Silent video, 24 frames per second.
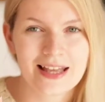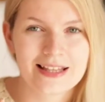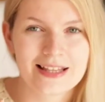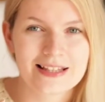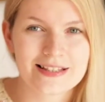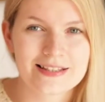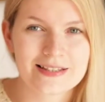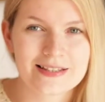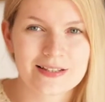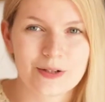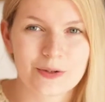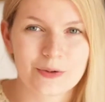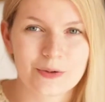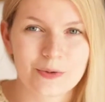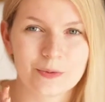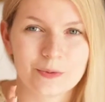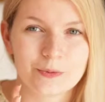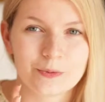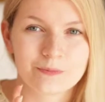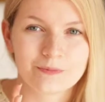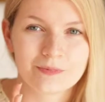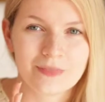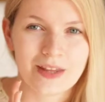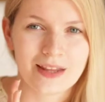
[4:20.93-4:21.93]

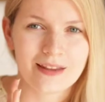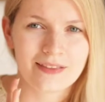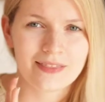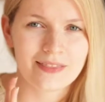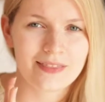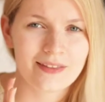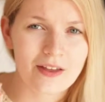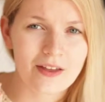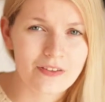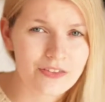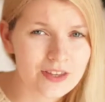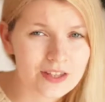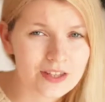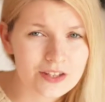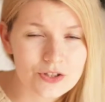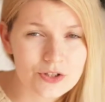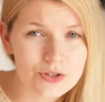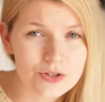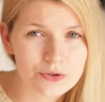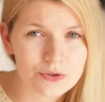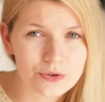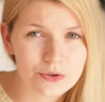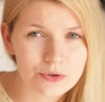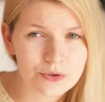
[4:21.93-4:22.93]
So nothing
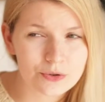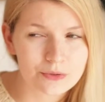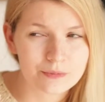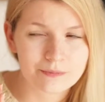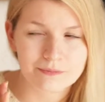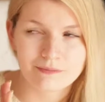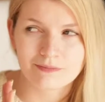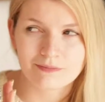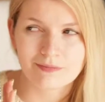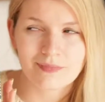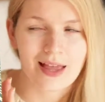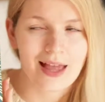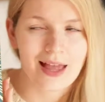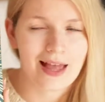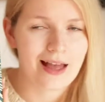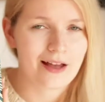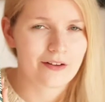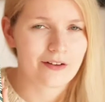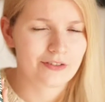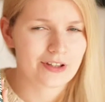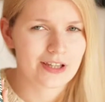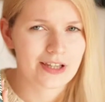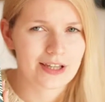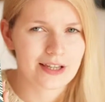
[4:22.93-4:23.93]
too
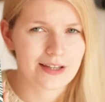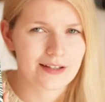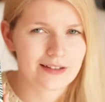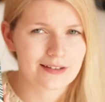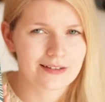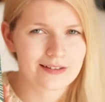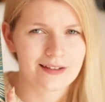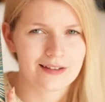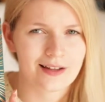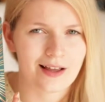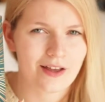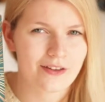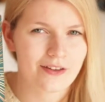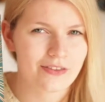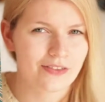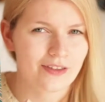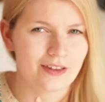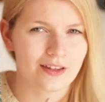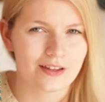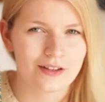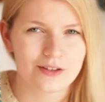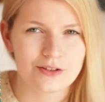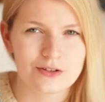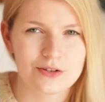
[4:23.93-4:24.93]
heavy,
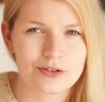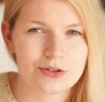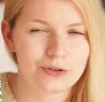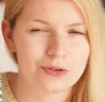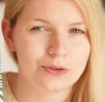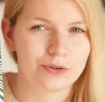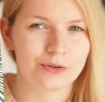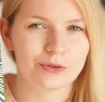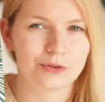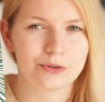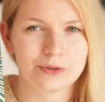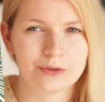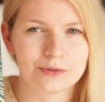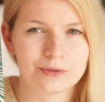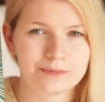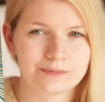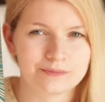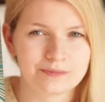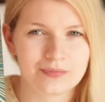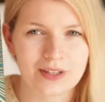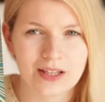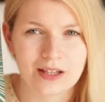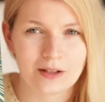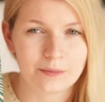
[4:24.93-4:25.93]
nothing too
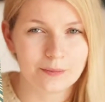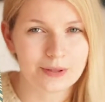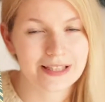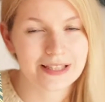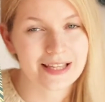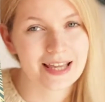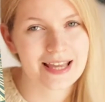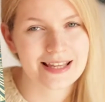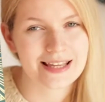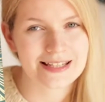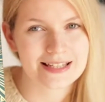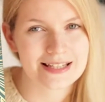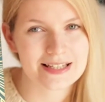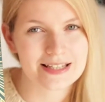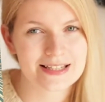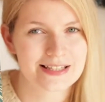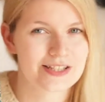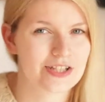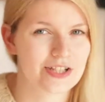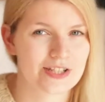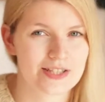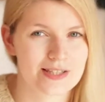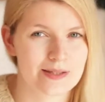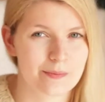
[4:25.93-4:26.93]
complicated,
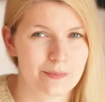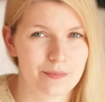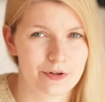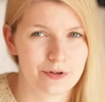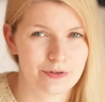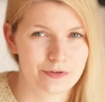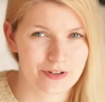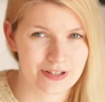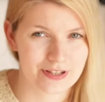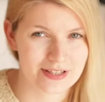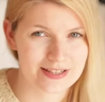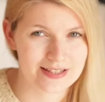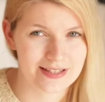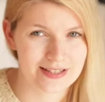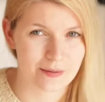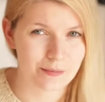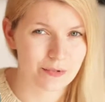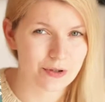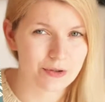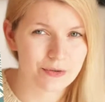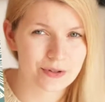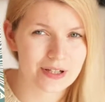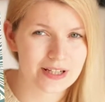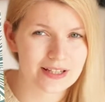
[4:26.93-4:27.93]
just a perfect
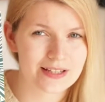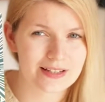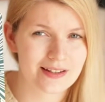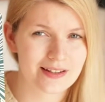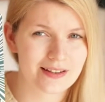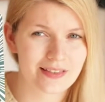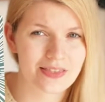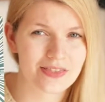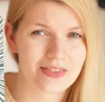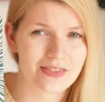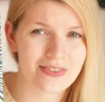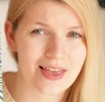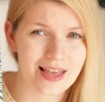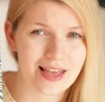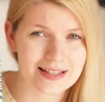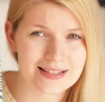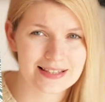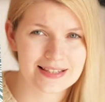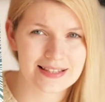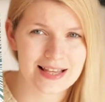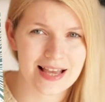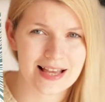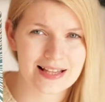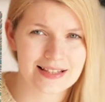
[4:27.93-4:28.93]
summer read in that
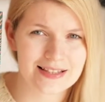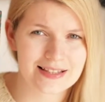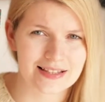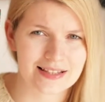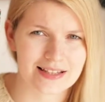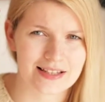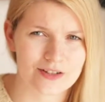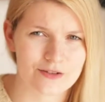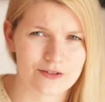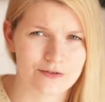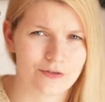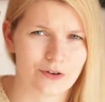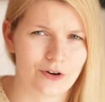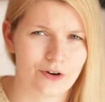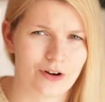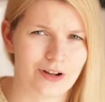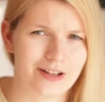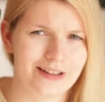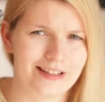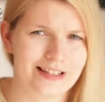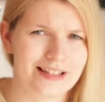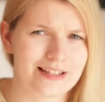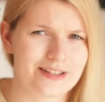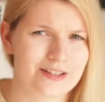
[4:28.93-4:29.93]
sense, and it's
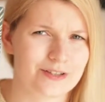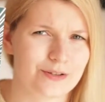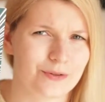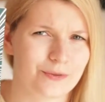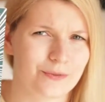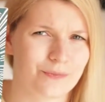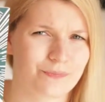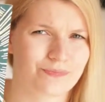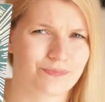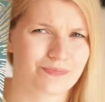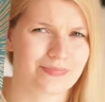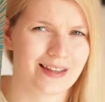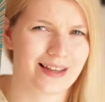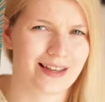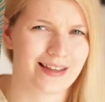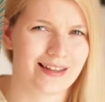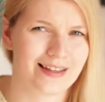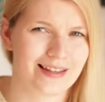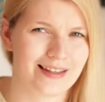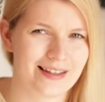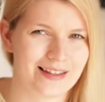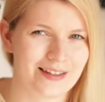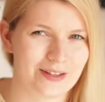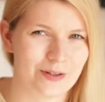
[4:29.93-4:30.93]
foily, so
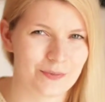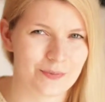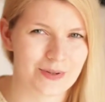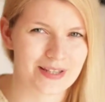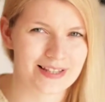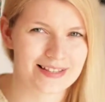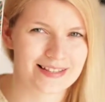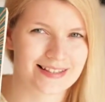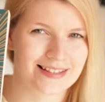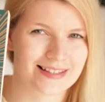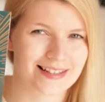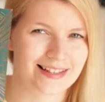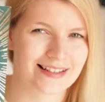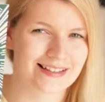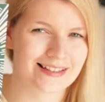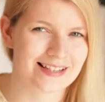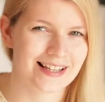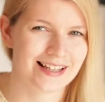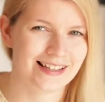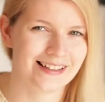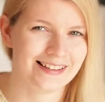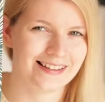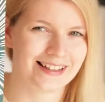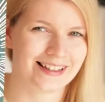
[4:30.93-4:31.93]
you may see it
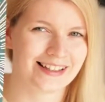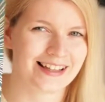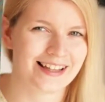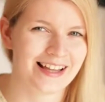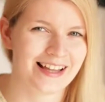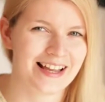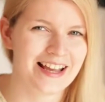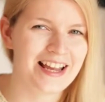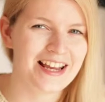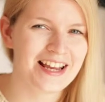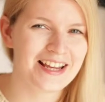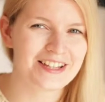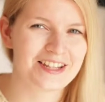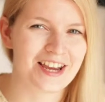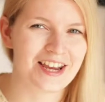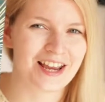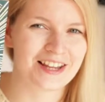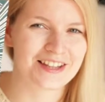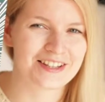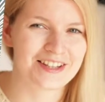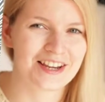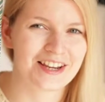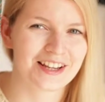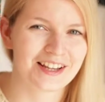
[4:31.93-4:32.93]
like
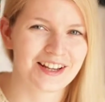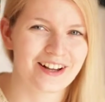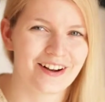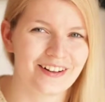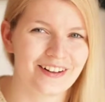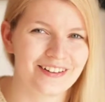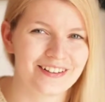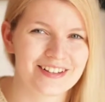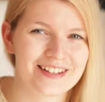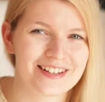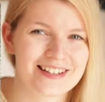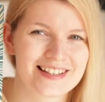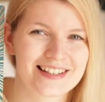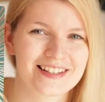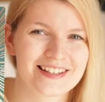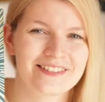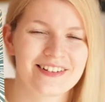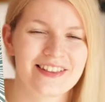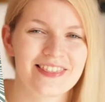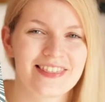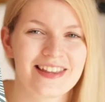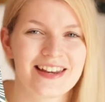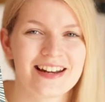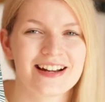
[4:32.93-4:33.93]
changing colors here
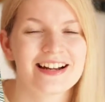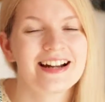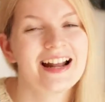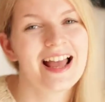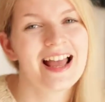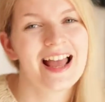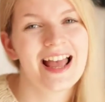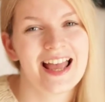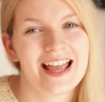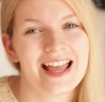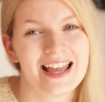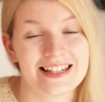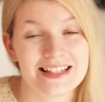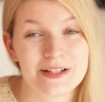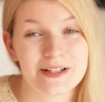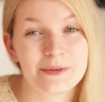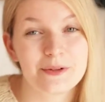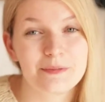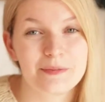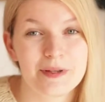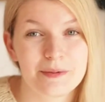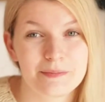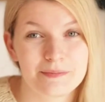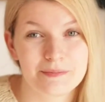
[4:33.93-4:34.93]
and there. And I
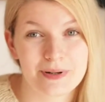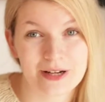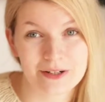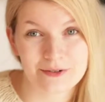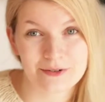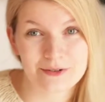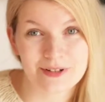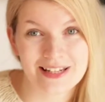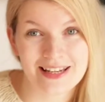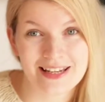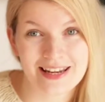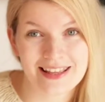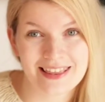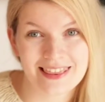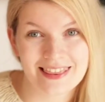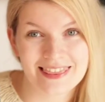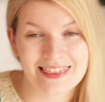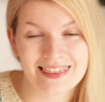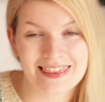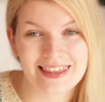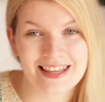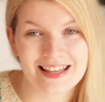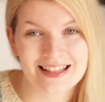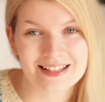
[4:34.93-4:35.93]
will be buddy reading
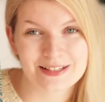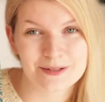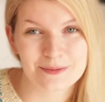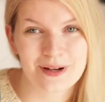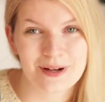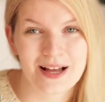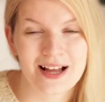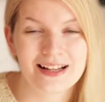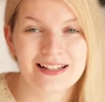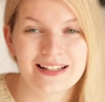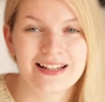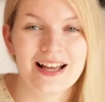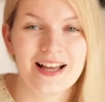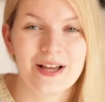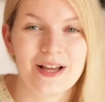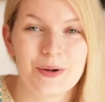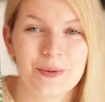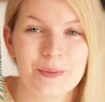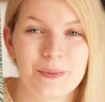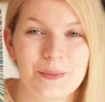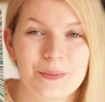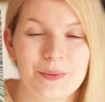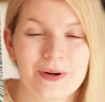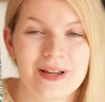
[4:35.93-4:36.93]
this one
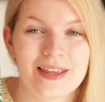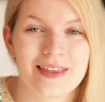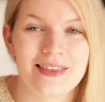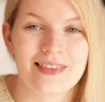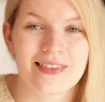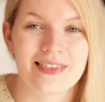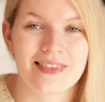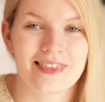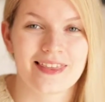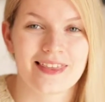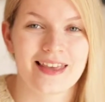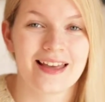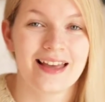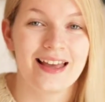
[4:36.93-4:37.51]
with